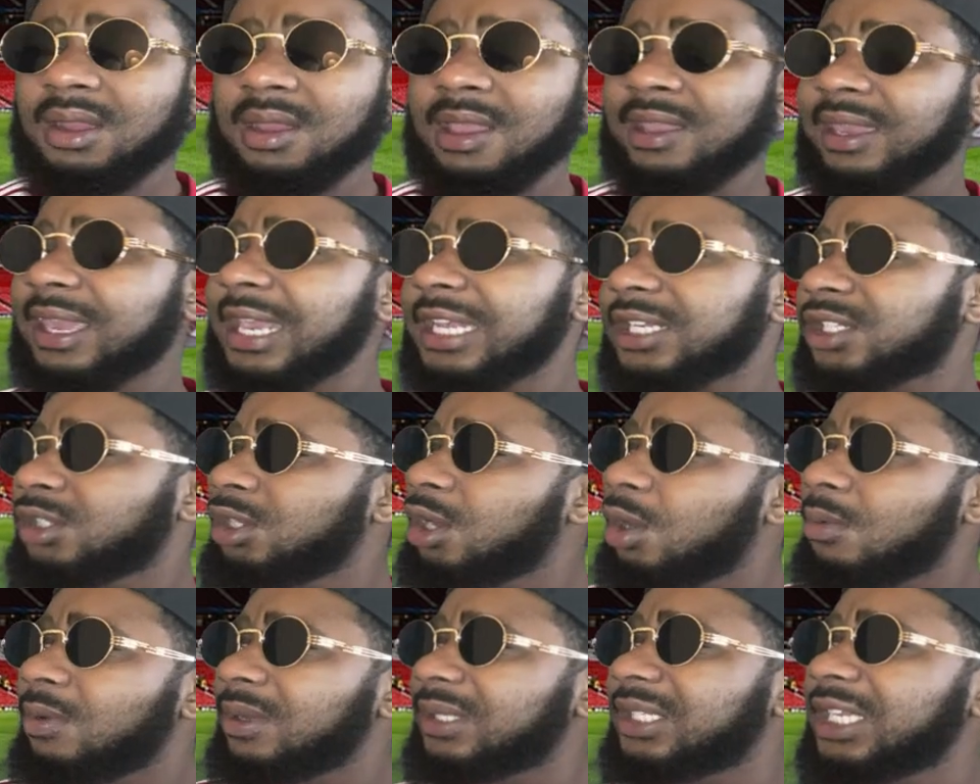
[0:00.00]
Against
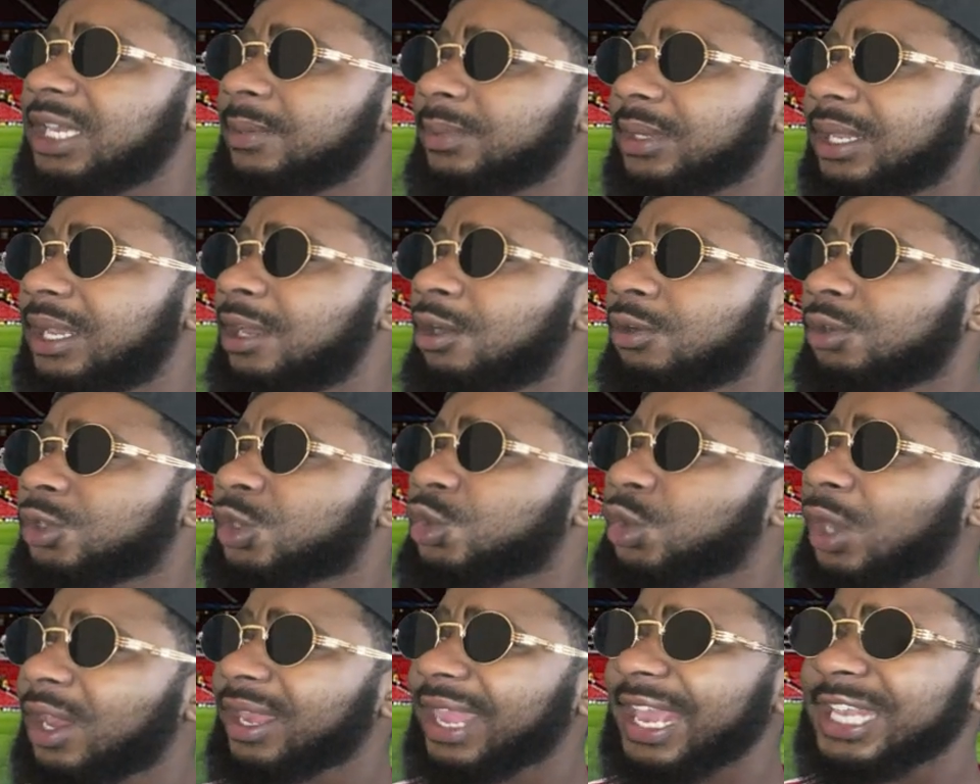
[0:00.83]
lower
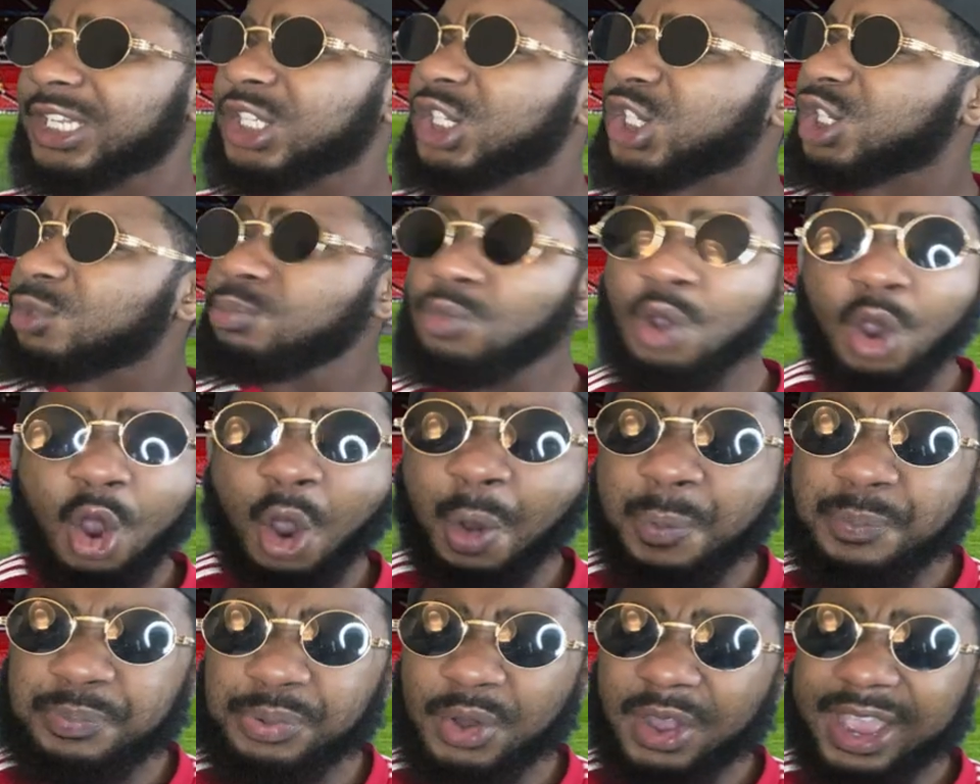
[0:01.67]
teams, against
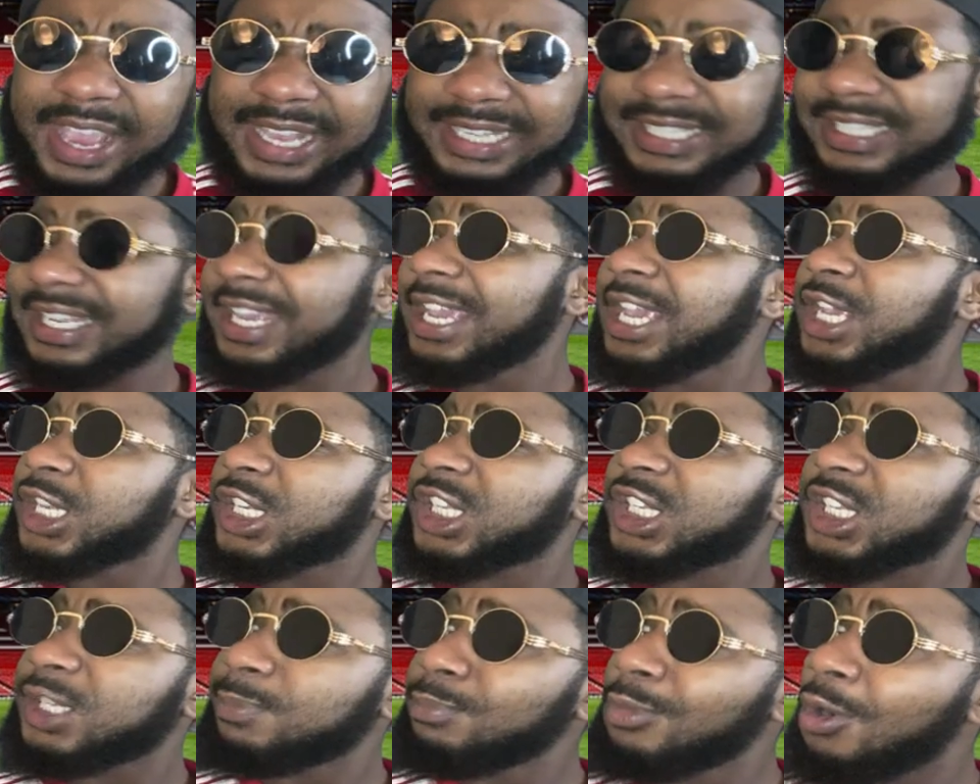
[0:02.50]
small boys,
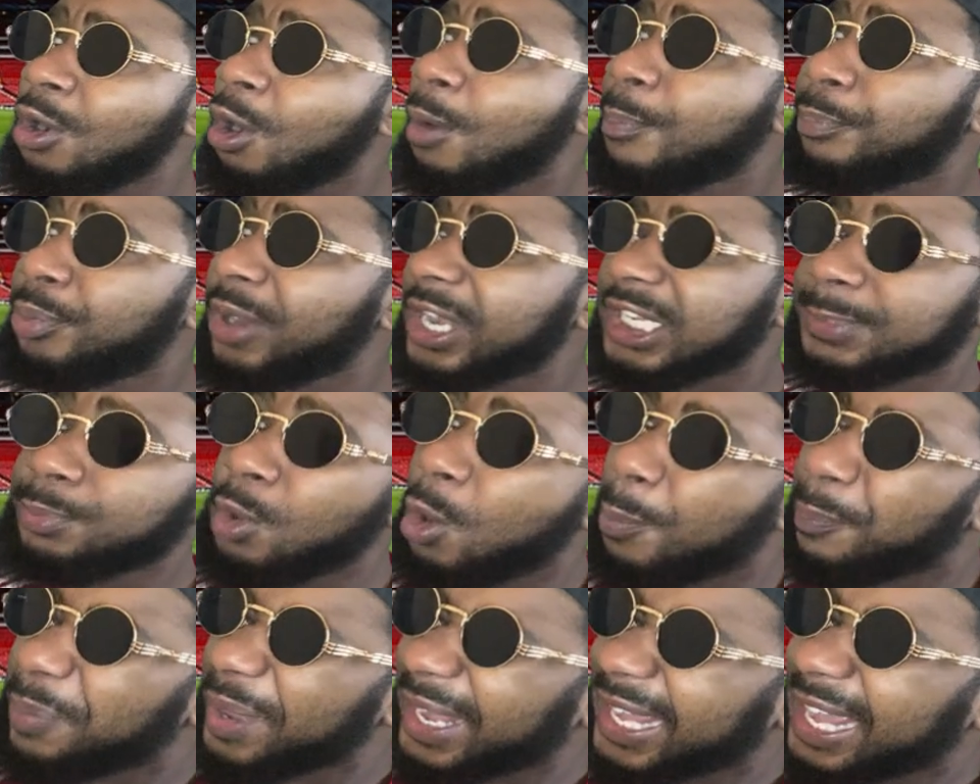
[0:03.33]

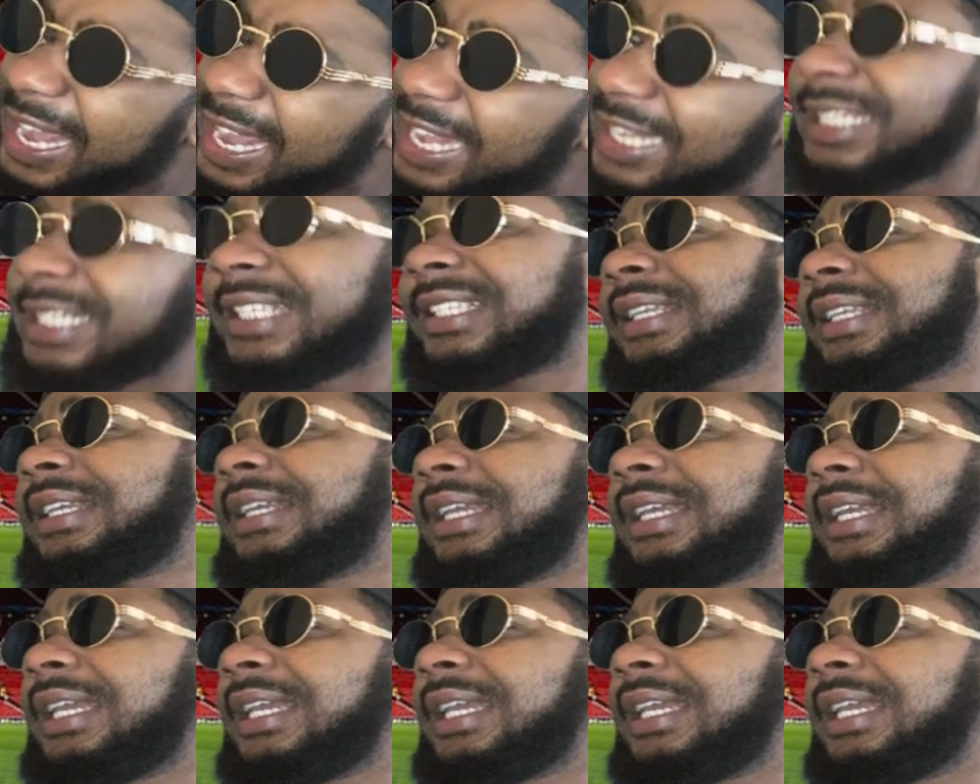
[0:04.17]
small pickings.